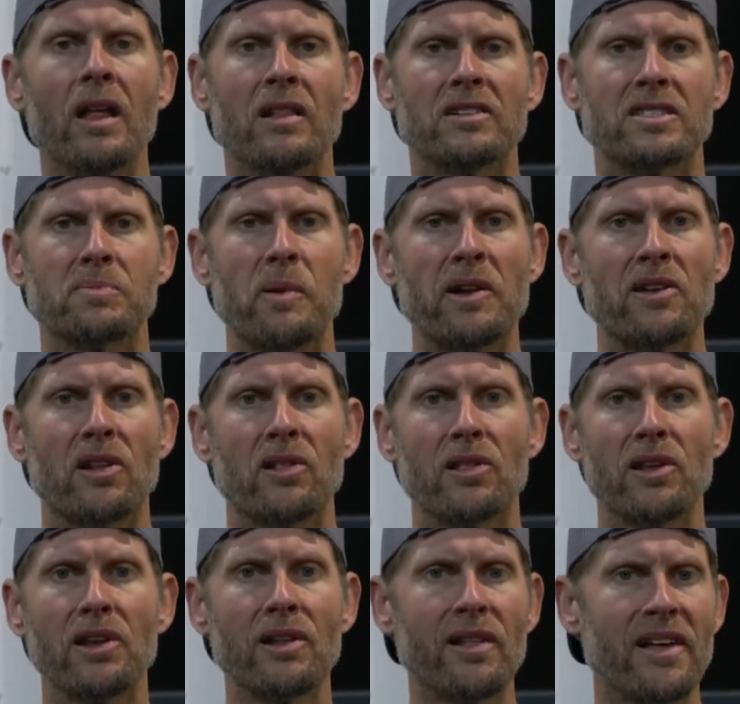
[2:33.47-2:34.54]
Let's spend a
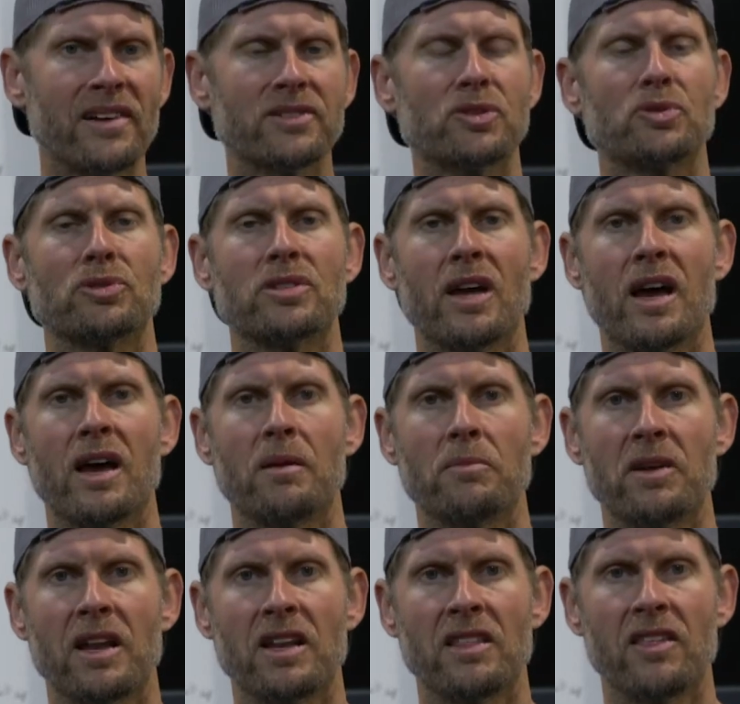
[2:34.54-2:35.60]
little extra
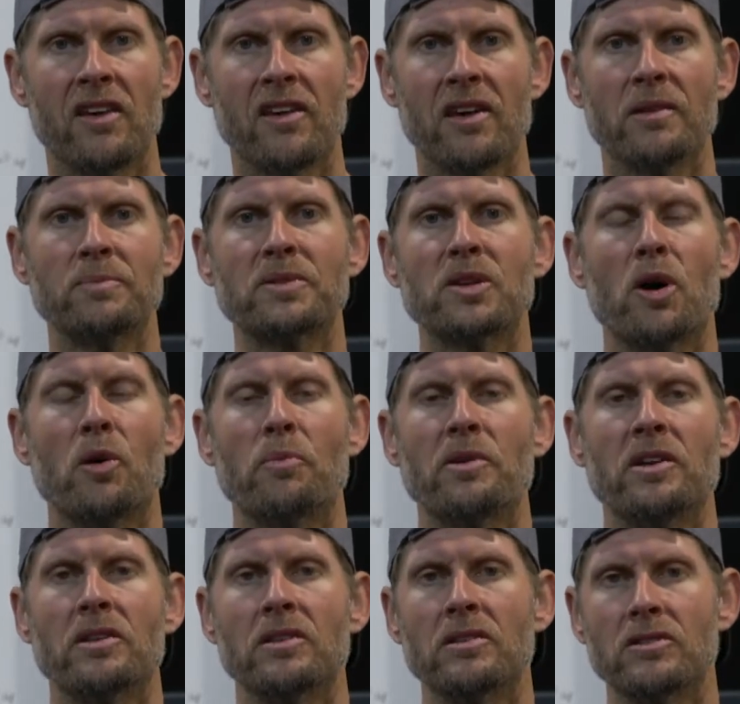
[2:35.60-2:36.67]
time getting the hips
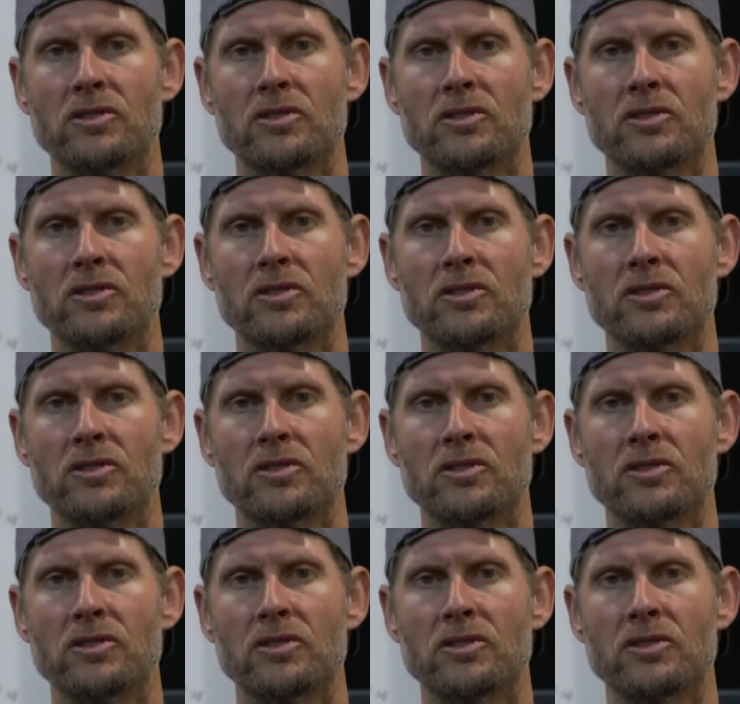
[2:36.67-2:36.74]
open